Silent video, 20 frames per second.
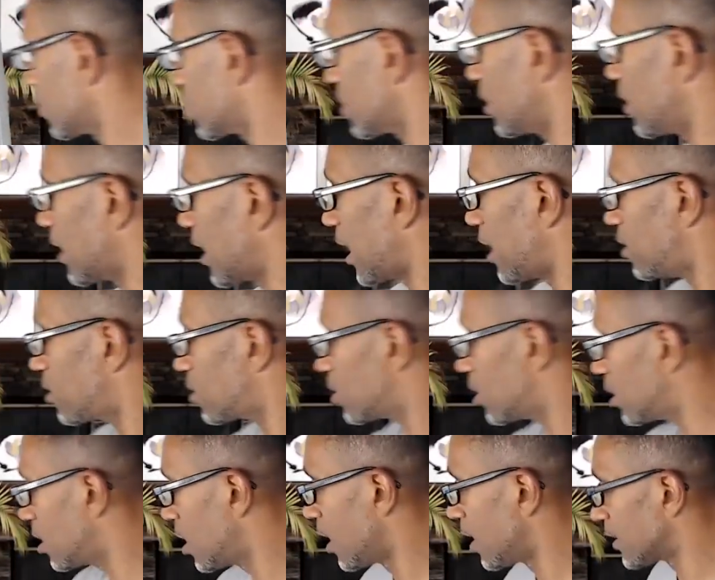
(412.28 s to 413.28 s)

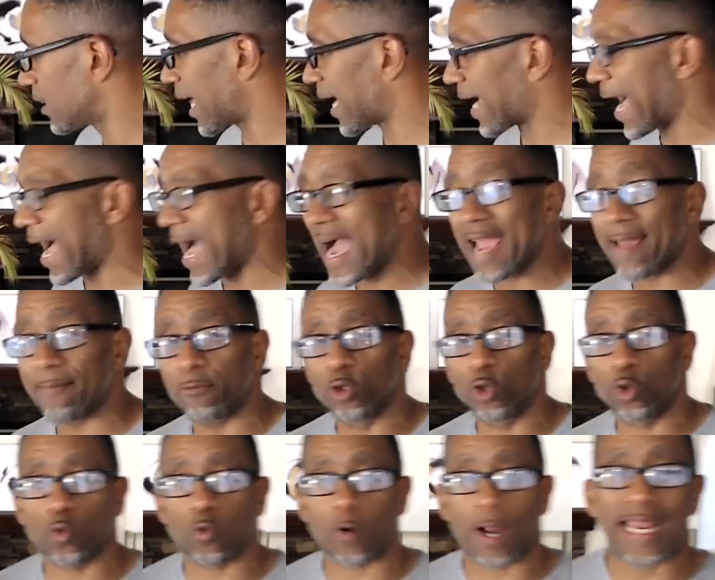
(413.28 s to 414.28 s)
Syndication. Like, I'm
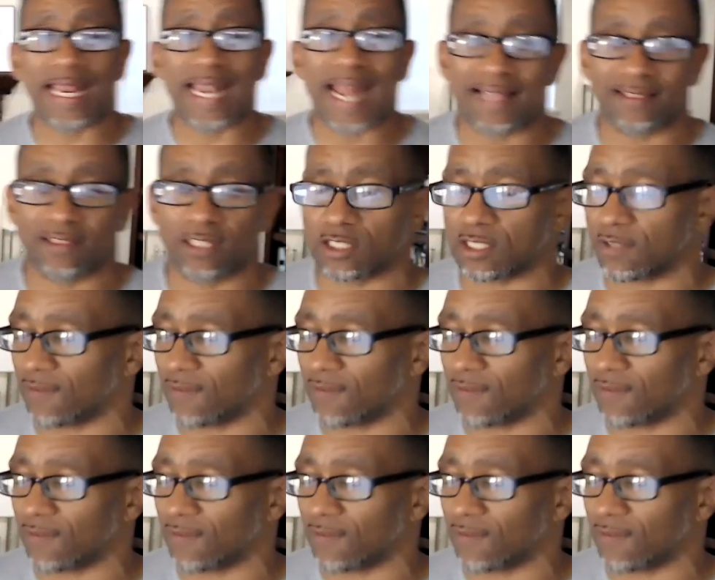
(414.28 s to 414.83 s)
great at this.